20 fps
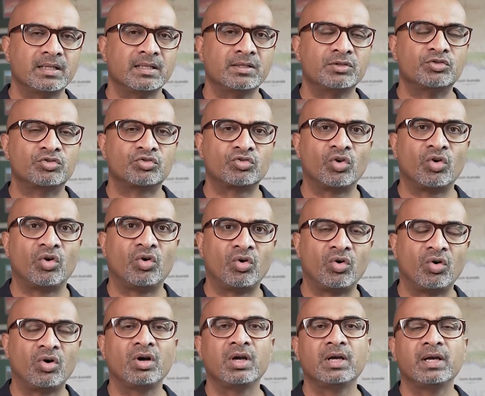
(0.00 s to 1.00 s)

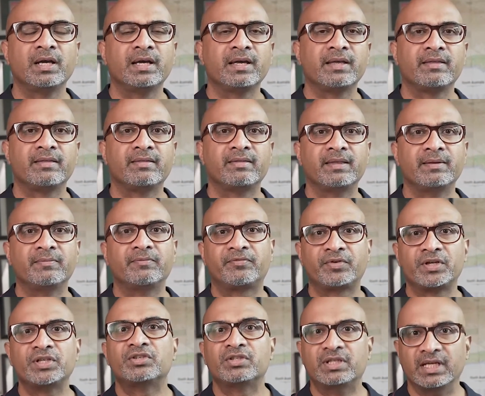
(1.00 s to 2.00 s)
draw the
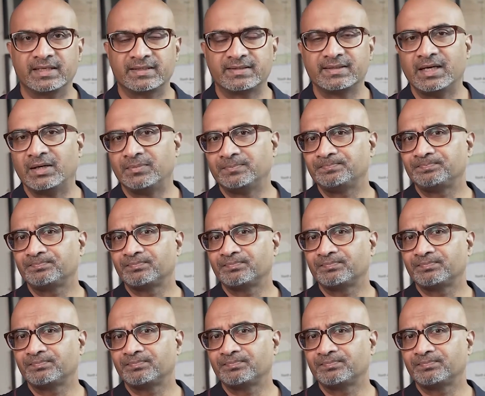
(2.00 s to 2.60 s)
fridge does. Now,